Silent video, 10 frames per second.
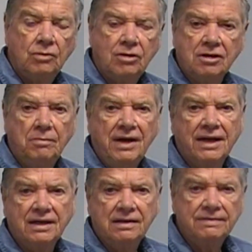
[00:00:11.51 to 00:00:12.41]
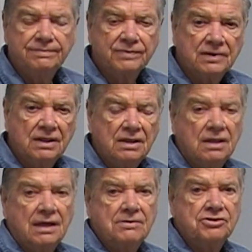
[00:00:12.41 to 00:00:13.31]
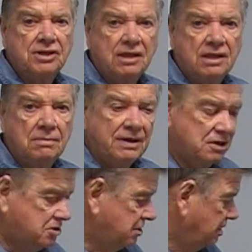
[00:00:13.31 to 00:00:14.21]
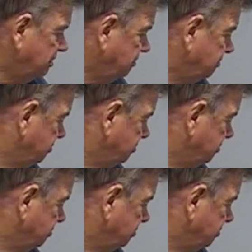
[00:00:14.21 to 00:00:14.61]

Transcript: Welcome back. I was thinking about the